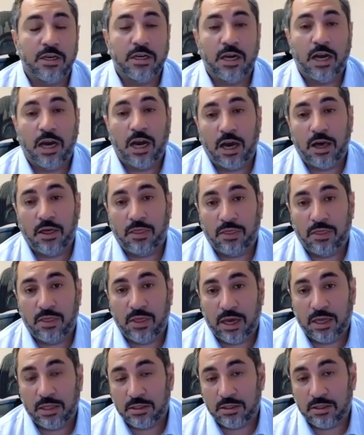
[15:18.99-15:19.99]

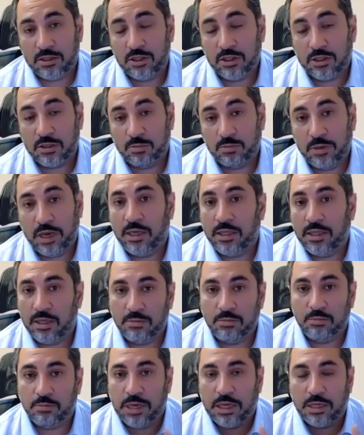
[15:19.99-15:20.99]
That just made
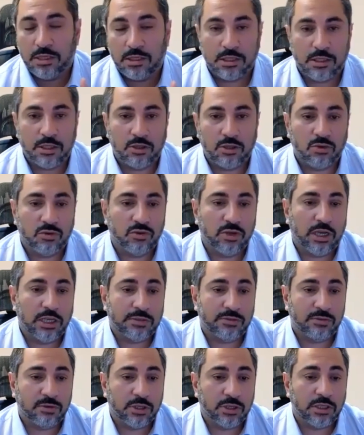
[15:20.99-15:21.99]
him basically
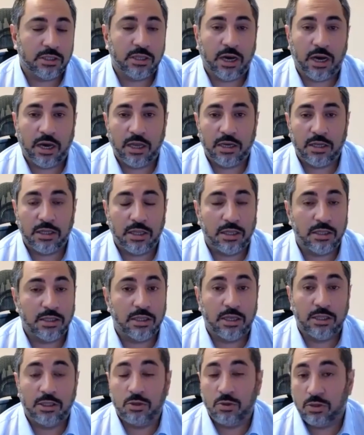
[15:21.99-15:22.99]
transfer the title, and
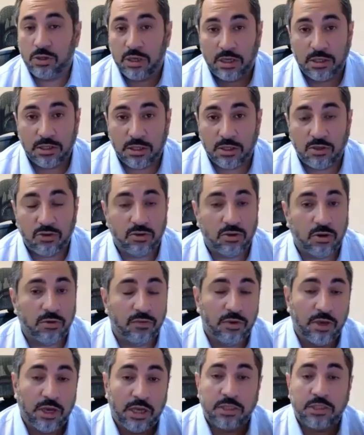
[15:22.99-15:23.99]
they took it as a
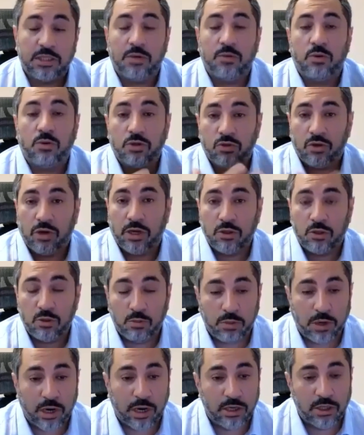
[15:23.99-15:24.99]
trophy as they were trying to
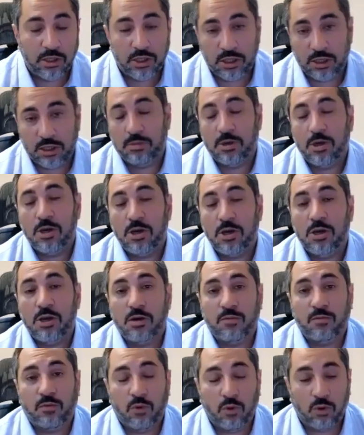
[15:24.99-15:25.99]
punish him
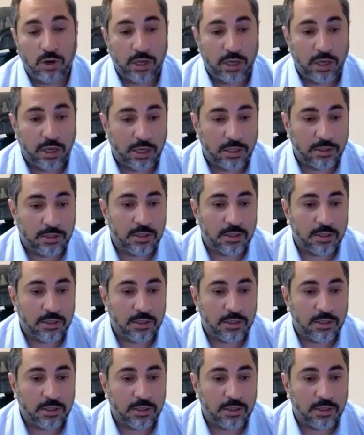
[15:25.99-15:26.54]
for his,